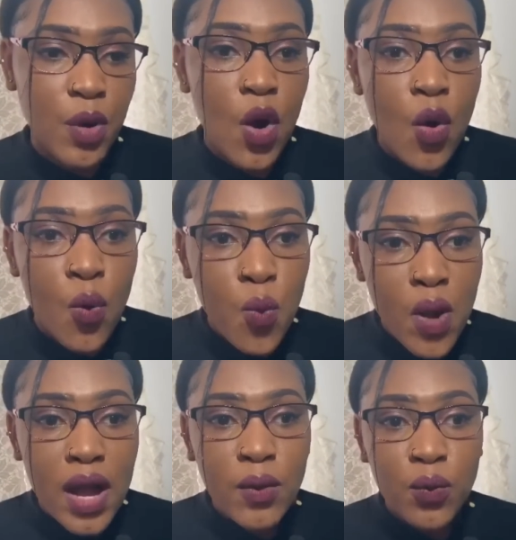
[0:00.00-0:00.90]

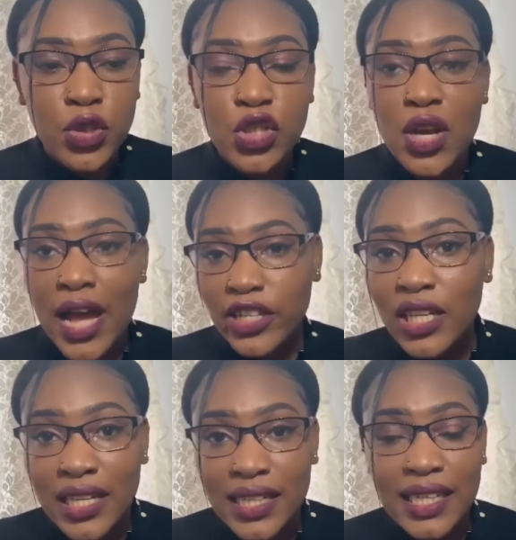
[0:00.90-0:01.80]
what would you
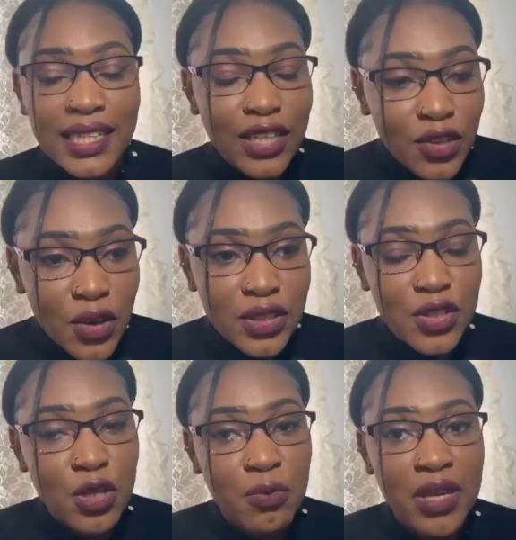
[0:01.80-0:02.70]
actually need in order
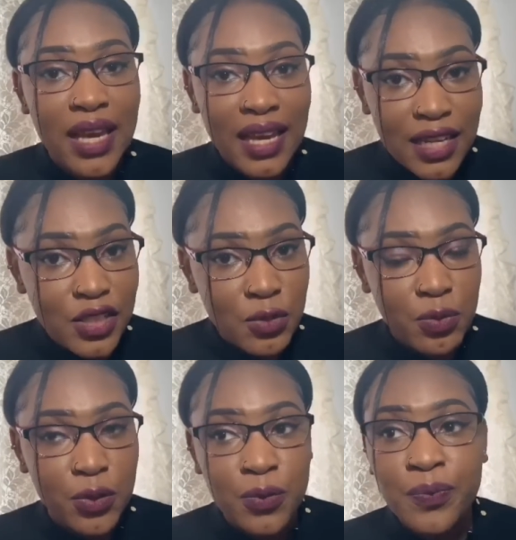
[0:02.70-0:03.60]
to be
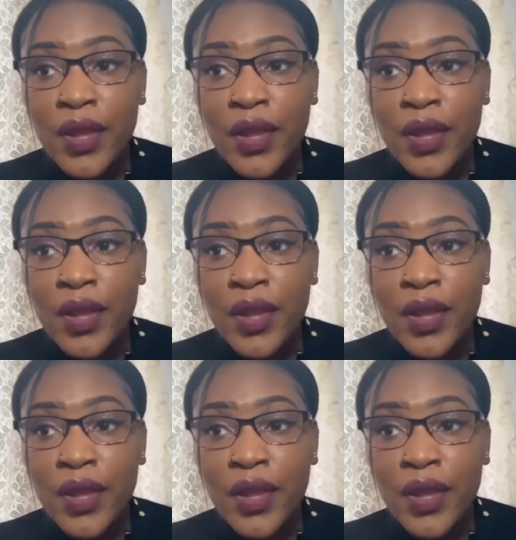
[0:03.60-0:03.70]
eligible.